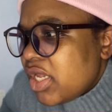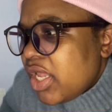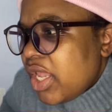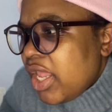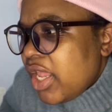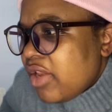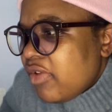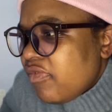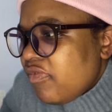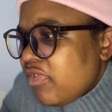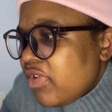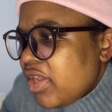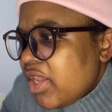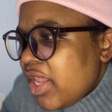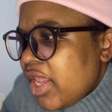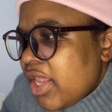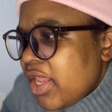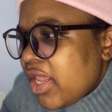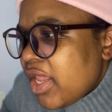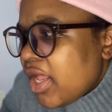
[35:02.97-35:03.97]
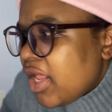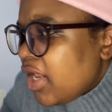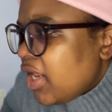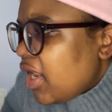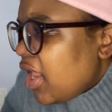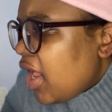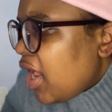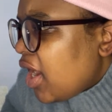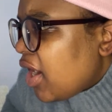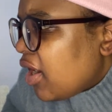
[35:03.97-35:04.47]
and
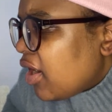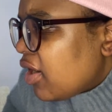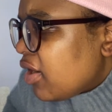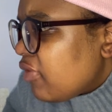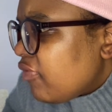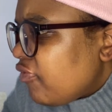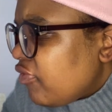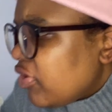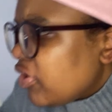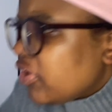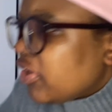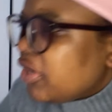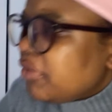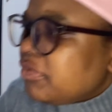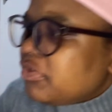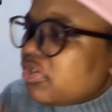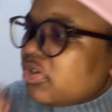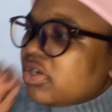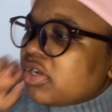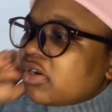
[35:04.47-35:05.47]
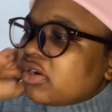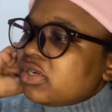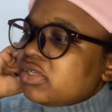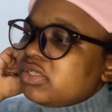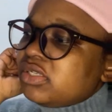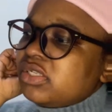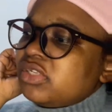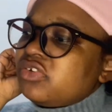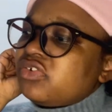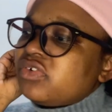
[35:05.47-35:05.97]
VALR for
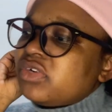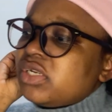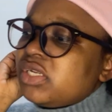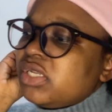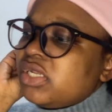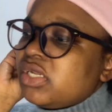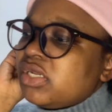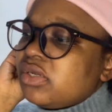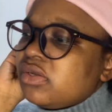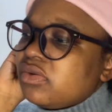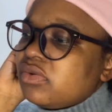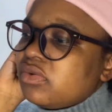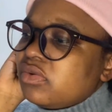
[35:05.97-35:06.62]
cryptocurrency trading.